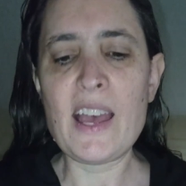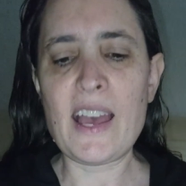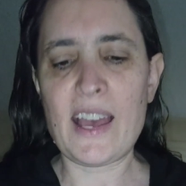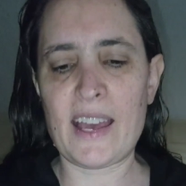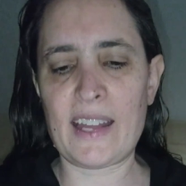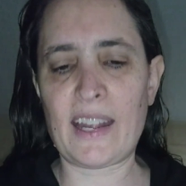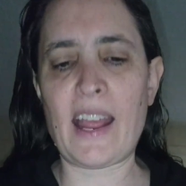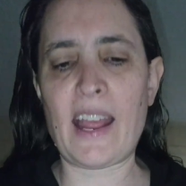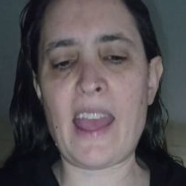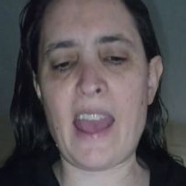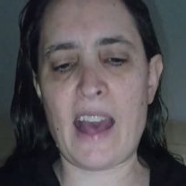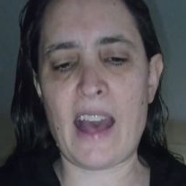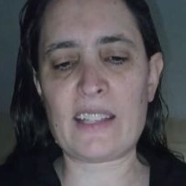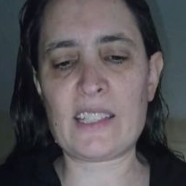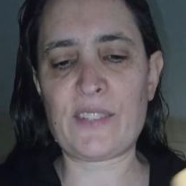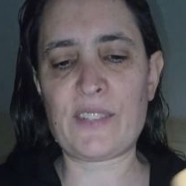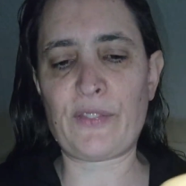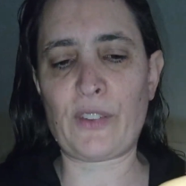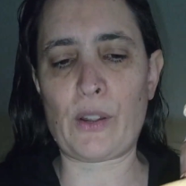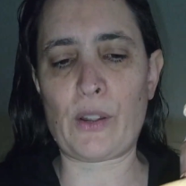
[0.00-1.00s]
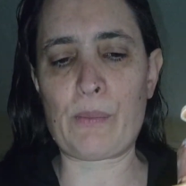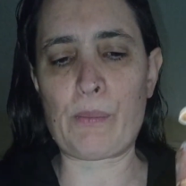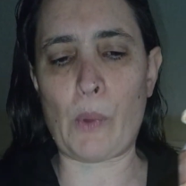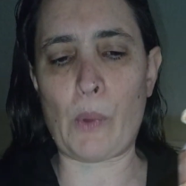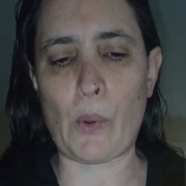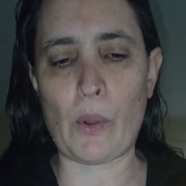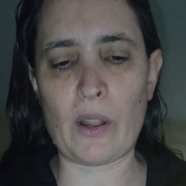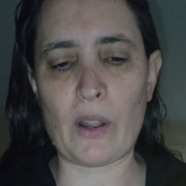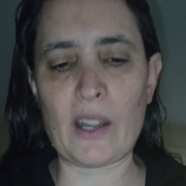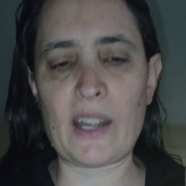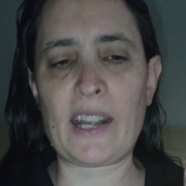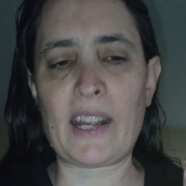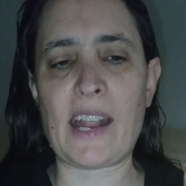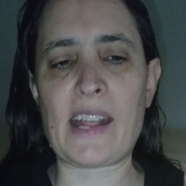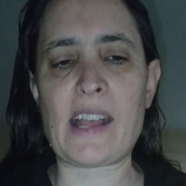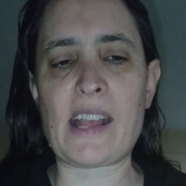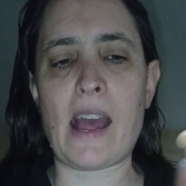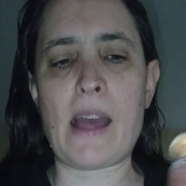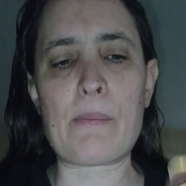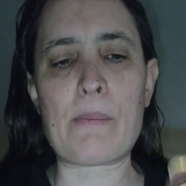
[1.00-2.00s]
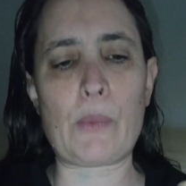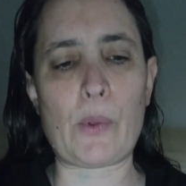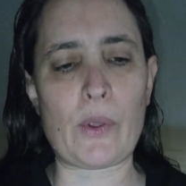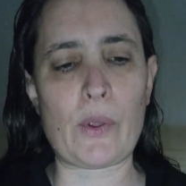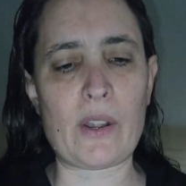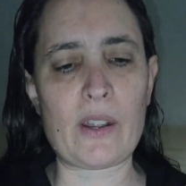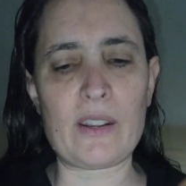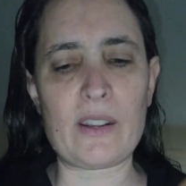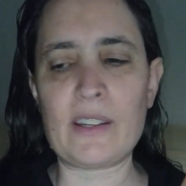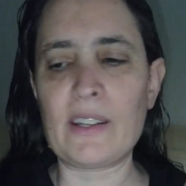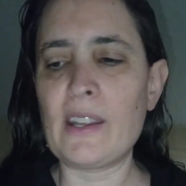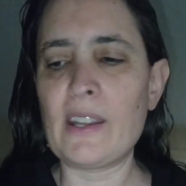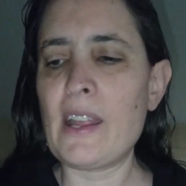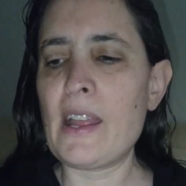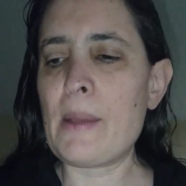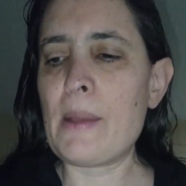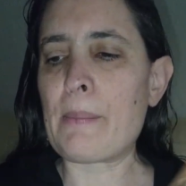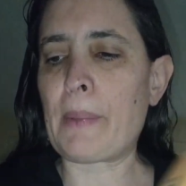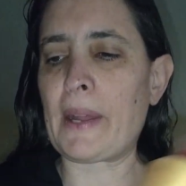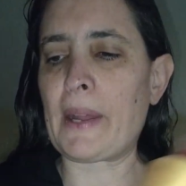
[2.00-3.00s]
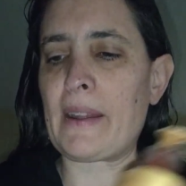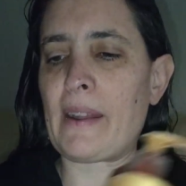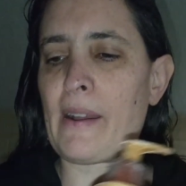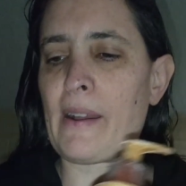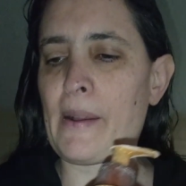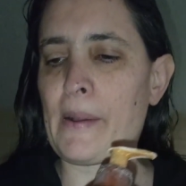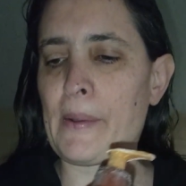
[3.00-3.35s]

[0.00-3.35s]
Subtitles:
And I asked for more, and I got more. But